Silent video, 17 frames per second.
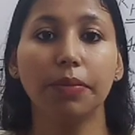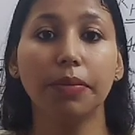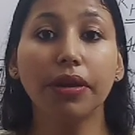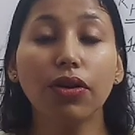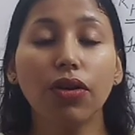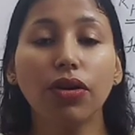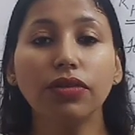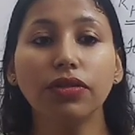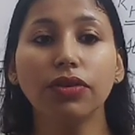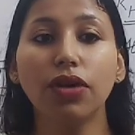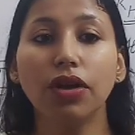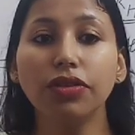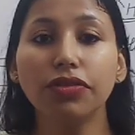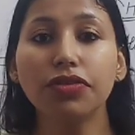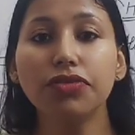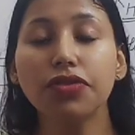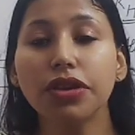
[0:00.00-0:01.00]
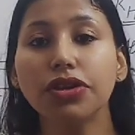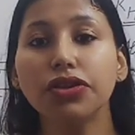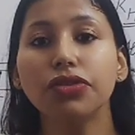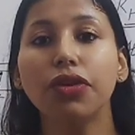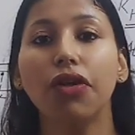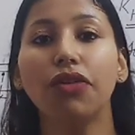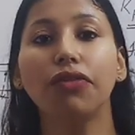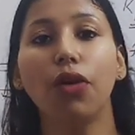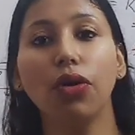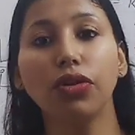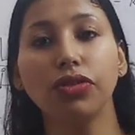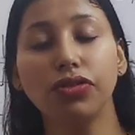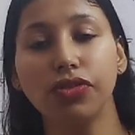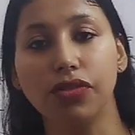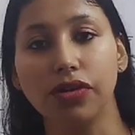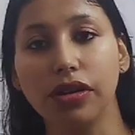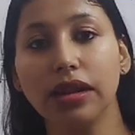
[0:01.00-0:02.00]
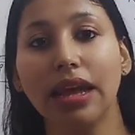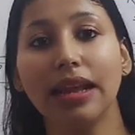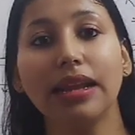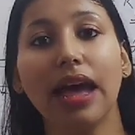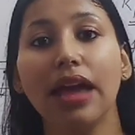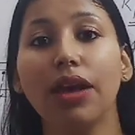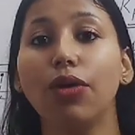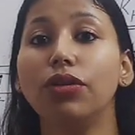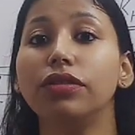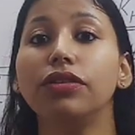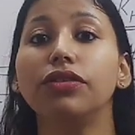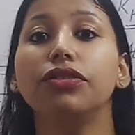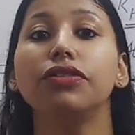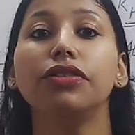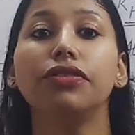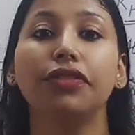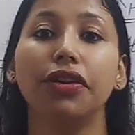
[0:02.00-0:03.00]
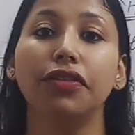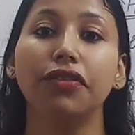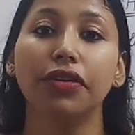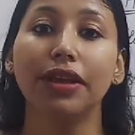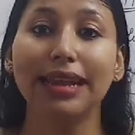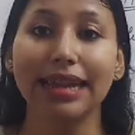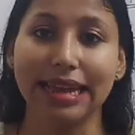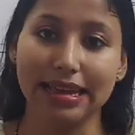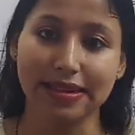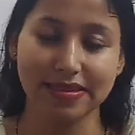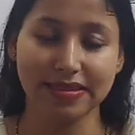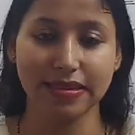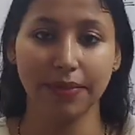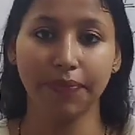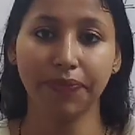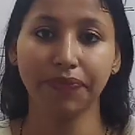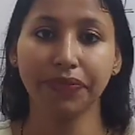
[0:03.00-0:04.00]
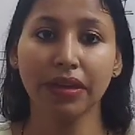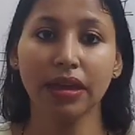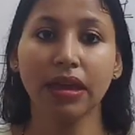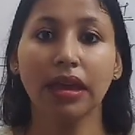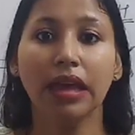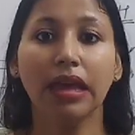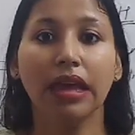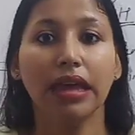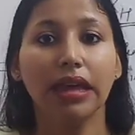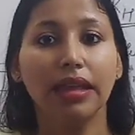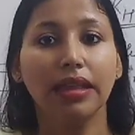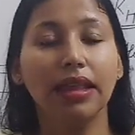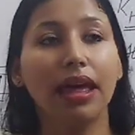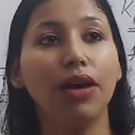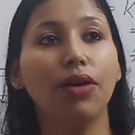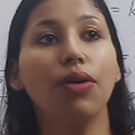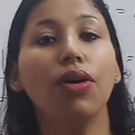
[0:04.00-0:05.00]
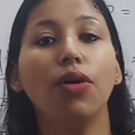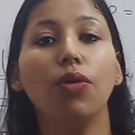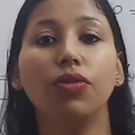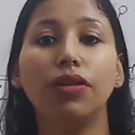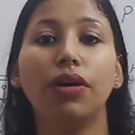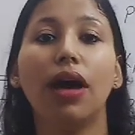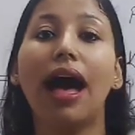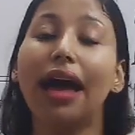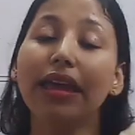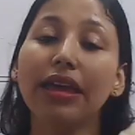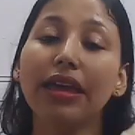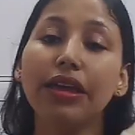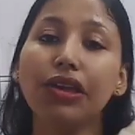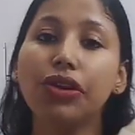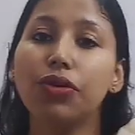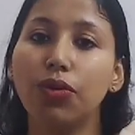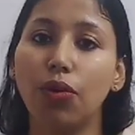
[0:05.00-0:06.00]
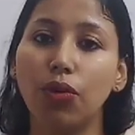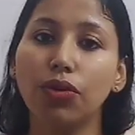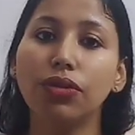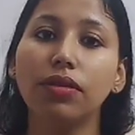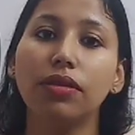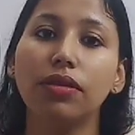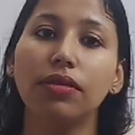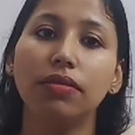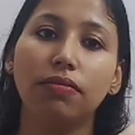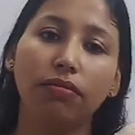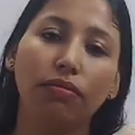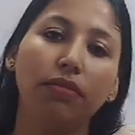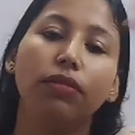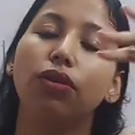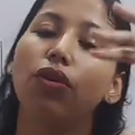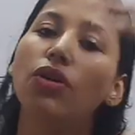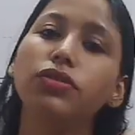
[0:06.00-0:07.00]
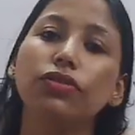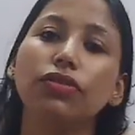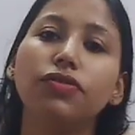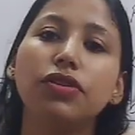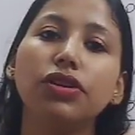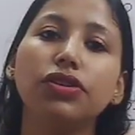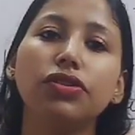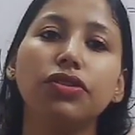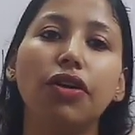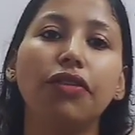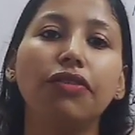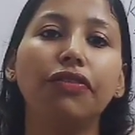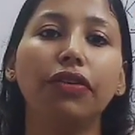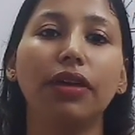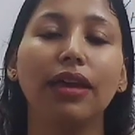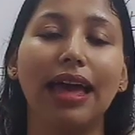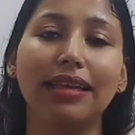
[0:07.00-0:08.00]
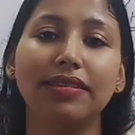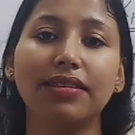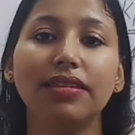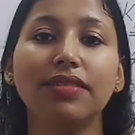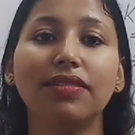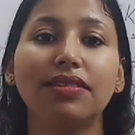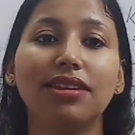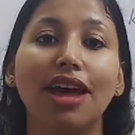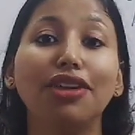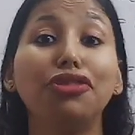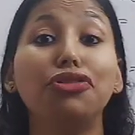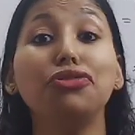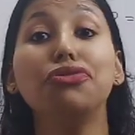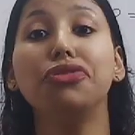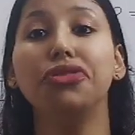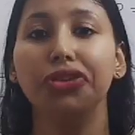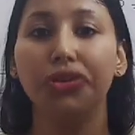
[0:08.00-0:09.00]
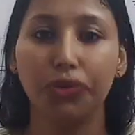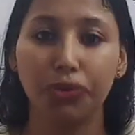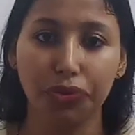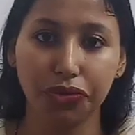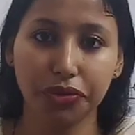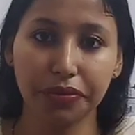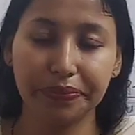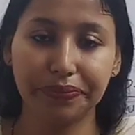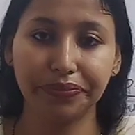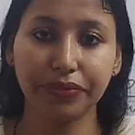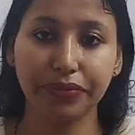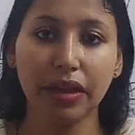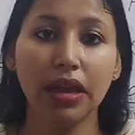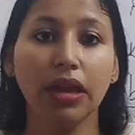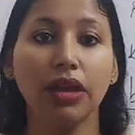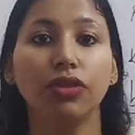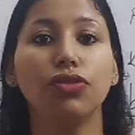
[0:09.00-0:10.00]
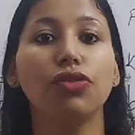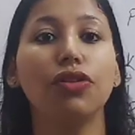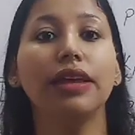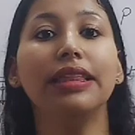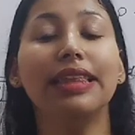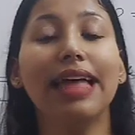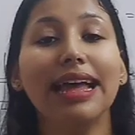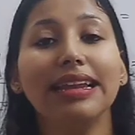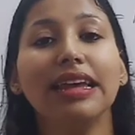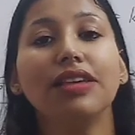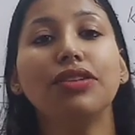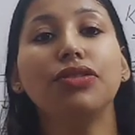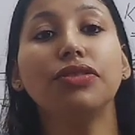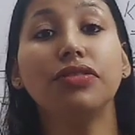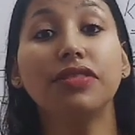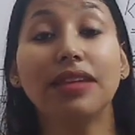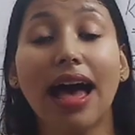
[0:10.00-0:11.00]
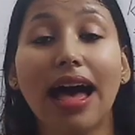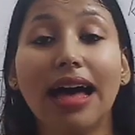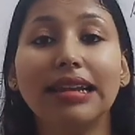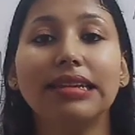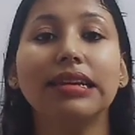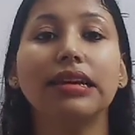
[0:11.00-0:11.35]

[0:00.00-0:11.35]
because the concentration of oxygen at high altitudes is very, very less. Now, the higher you go, the concentration of gases starts to reduce. So in that case, you start,